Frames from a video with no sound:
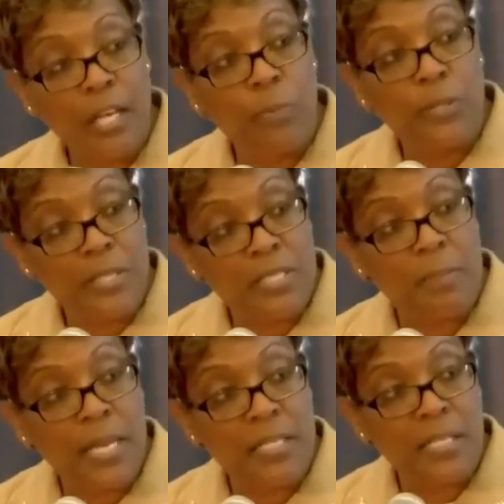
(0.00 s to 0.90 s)
that helped put this
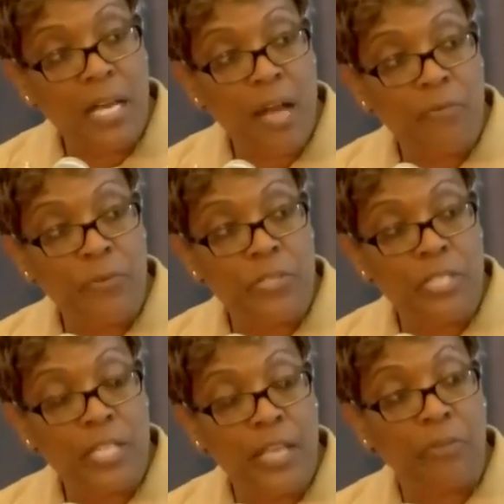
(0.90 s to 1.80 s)
amazing conference
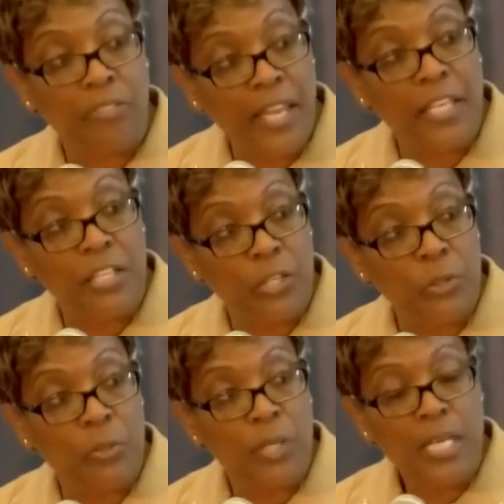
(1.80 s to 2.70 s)
together, thank
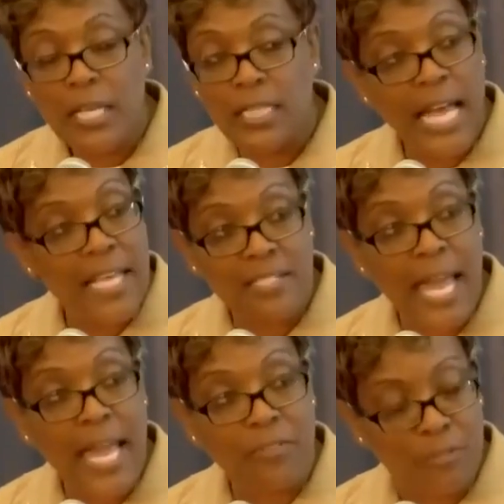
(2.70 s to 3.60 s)
you. Class
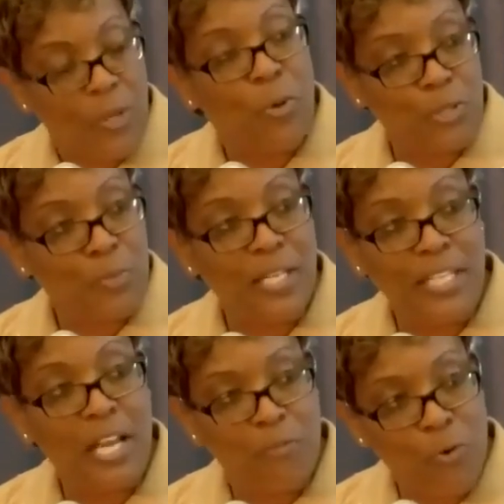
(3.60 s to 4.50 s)
Act, Old
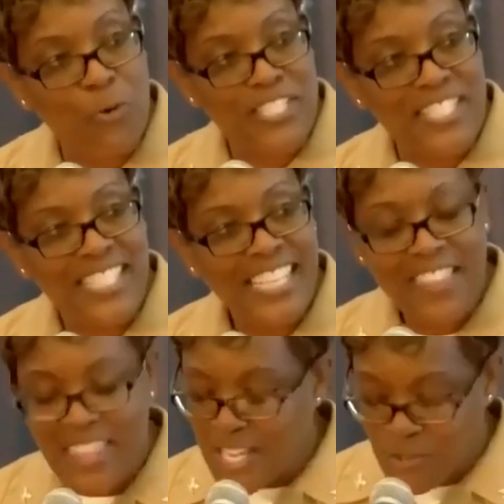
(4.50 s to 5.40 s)
Dominion, of course.
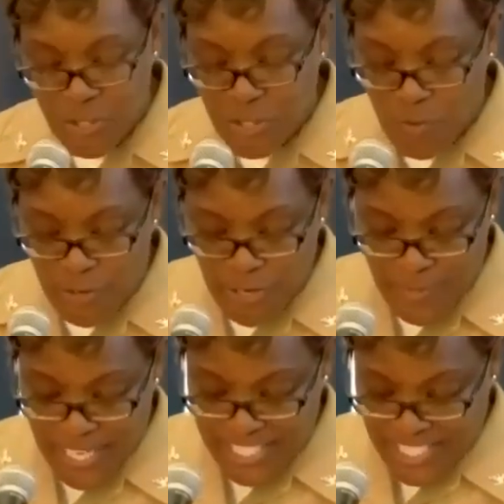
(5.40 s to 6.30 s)
Thank you so very
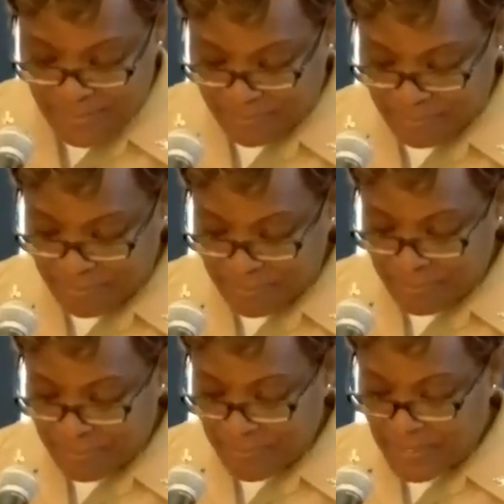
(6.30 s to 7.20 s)
much.
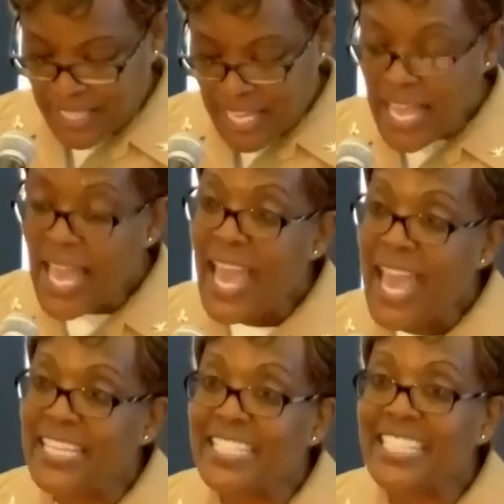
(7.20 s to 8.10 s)

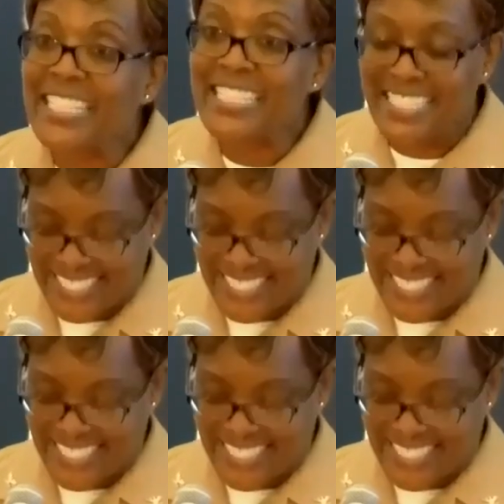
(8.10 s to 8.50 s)
And